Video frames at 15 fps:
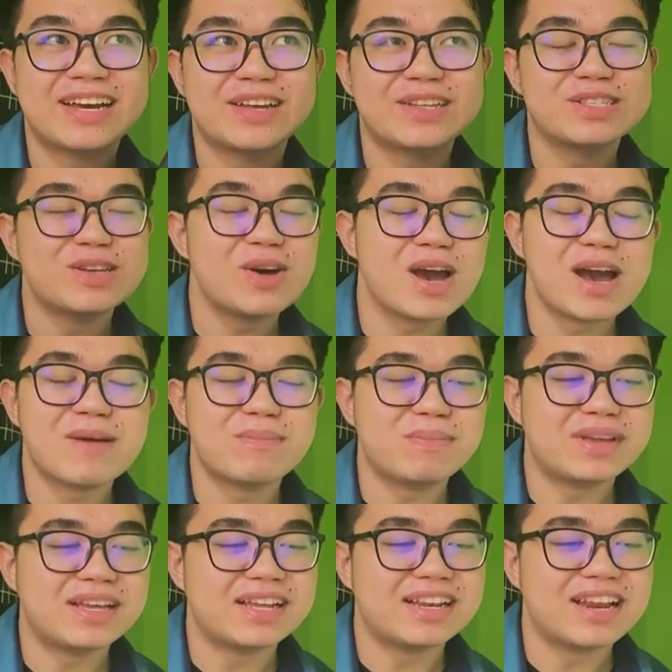So
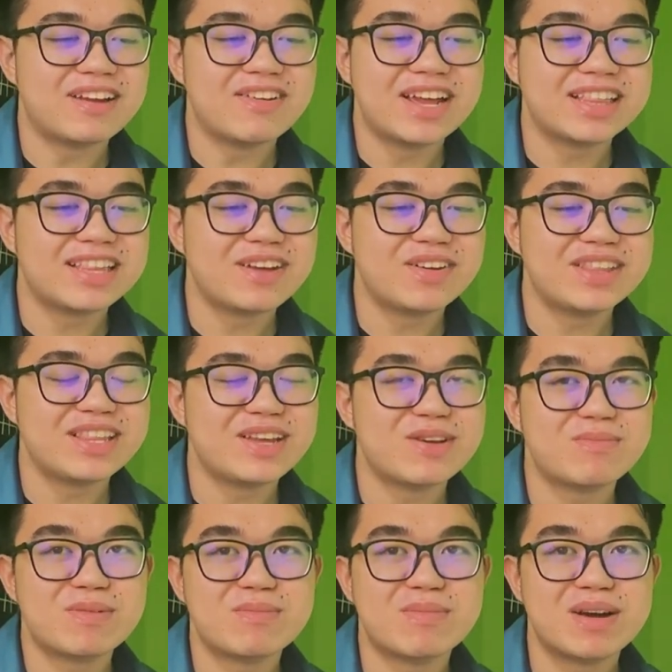happy. Like right now,
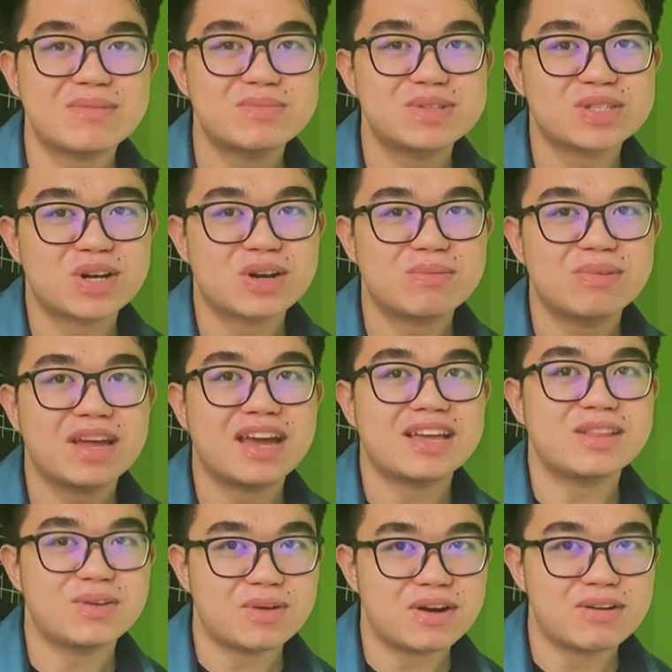hindi ko pa ma-absorb na
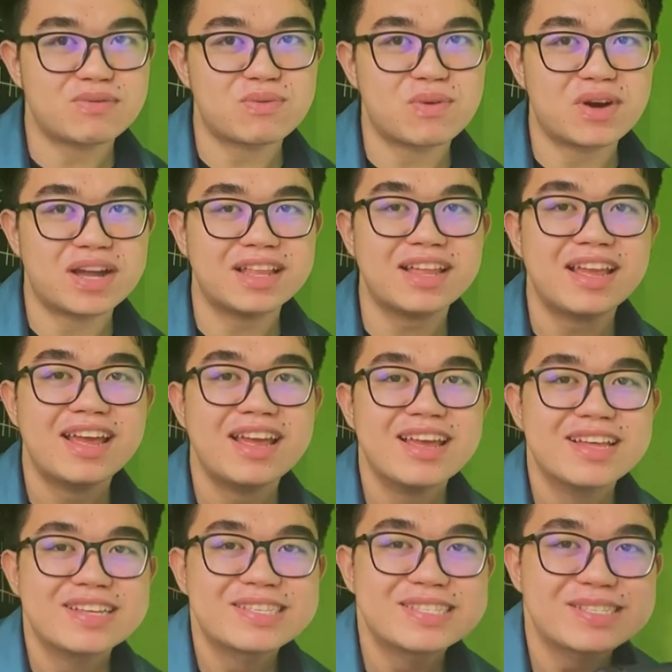I do have one.
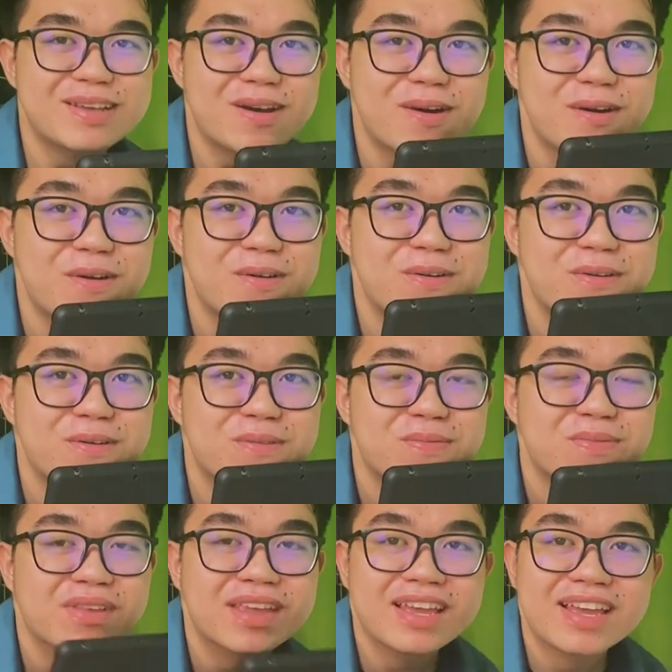So
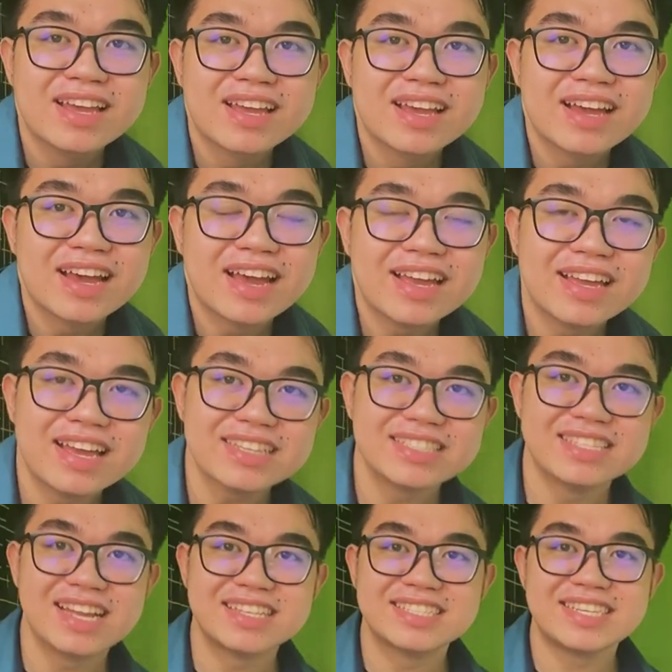I
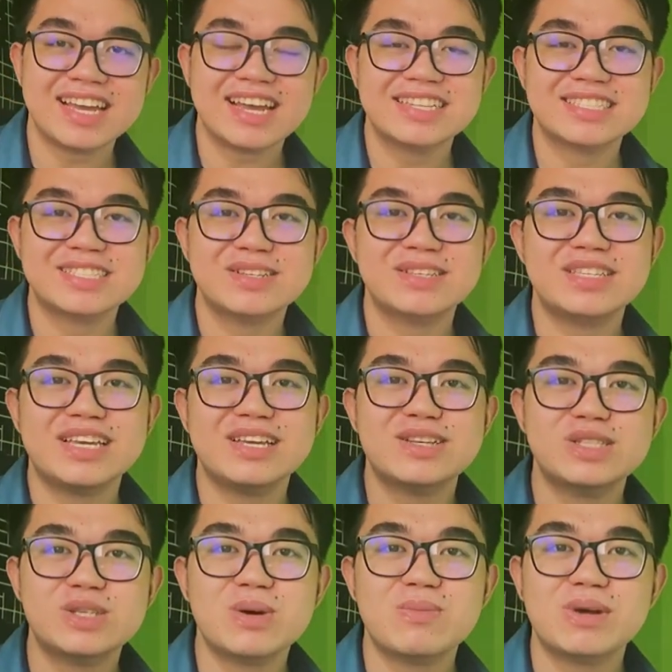guess that's it. So thank
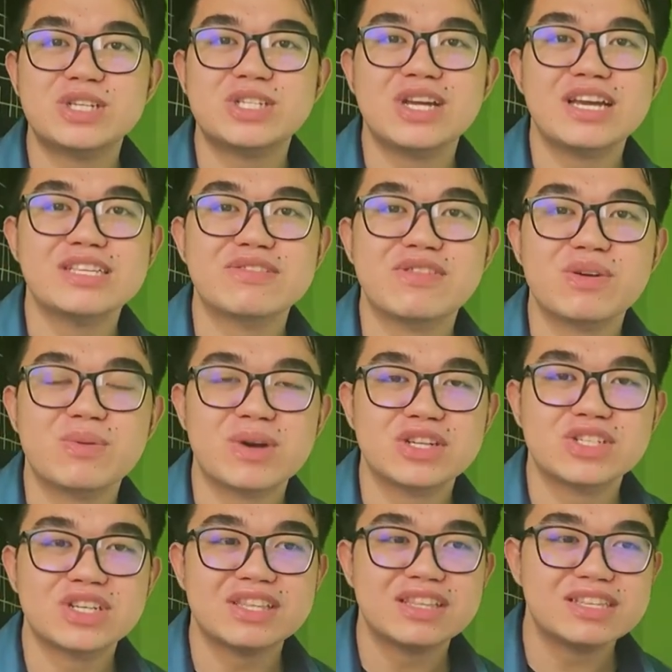you so much, guys, for
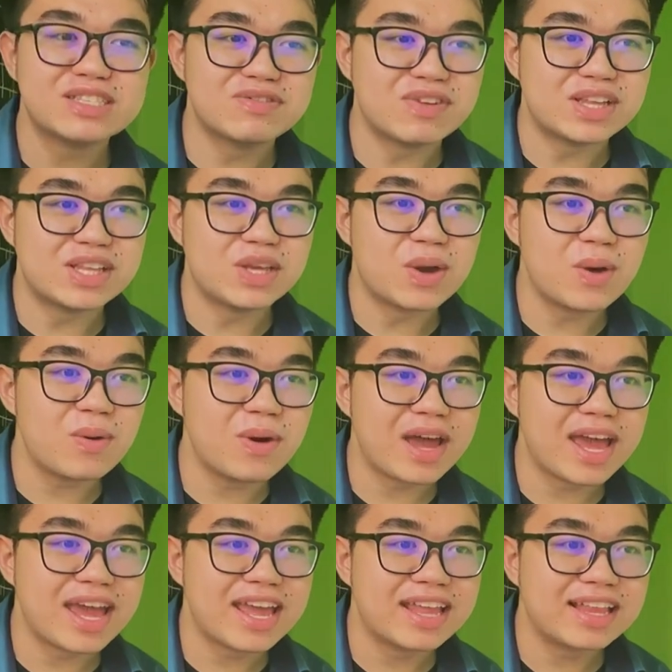watching this video.
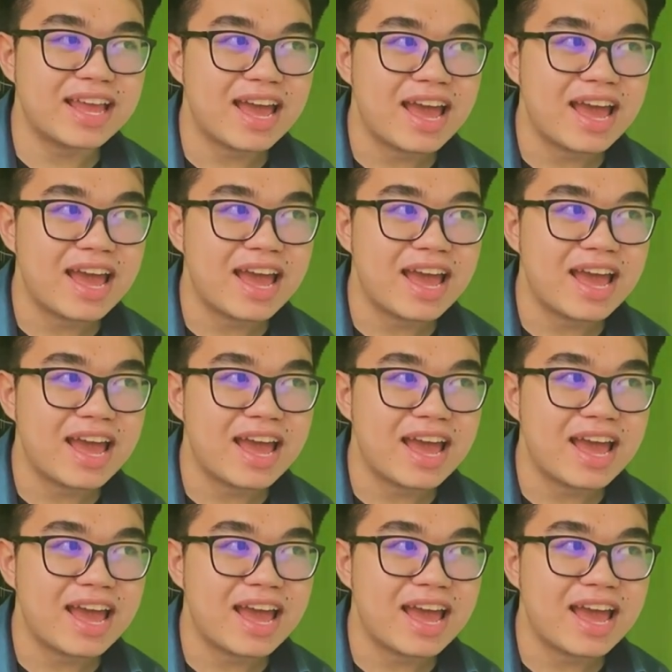And